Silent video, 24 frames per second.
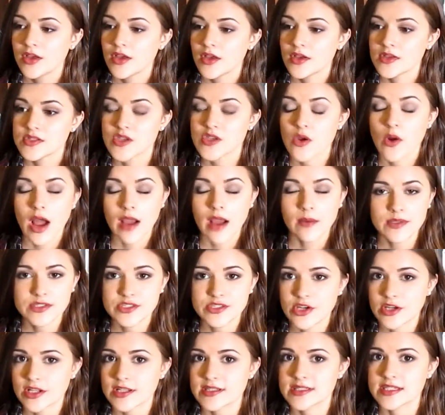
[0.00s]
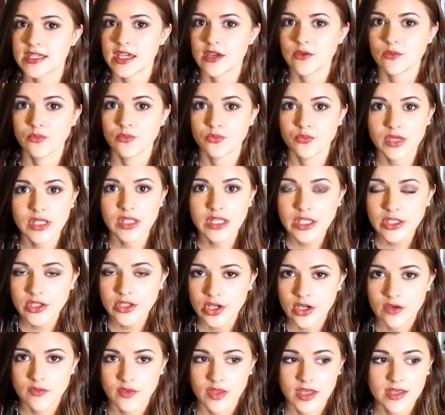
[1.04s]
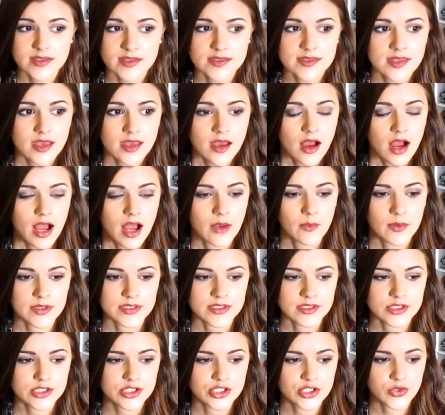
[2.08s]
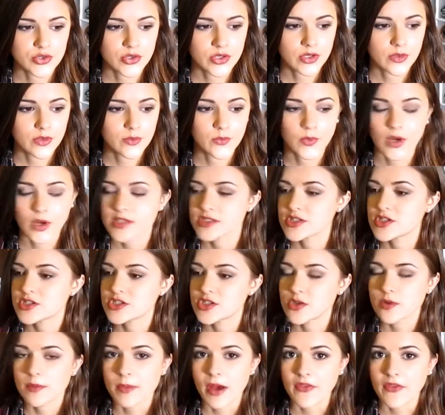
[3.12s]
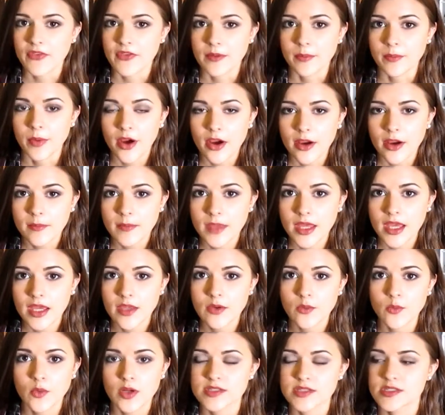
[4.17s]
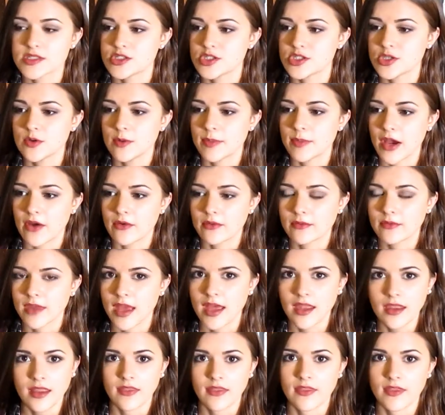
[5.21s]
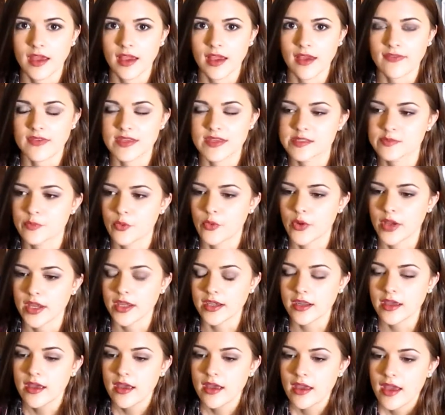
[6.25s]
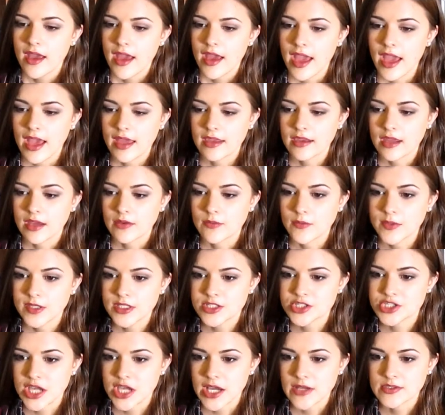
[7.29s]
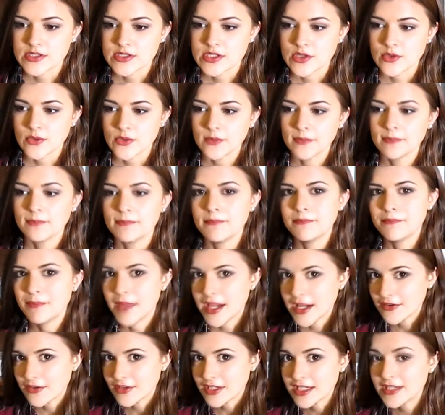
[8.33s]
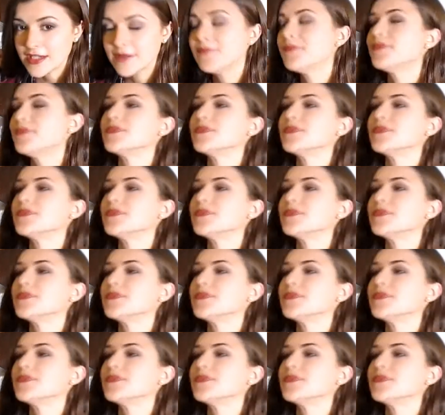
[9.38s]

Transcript: So I was starting to get really nervous. I wasn't sure what to do about the apartment, what to do about anything at this point, and I reached out to Mary,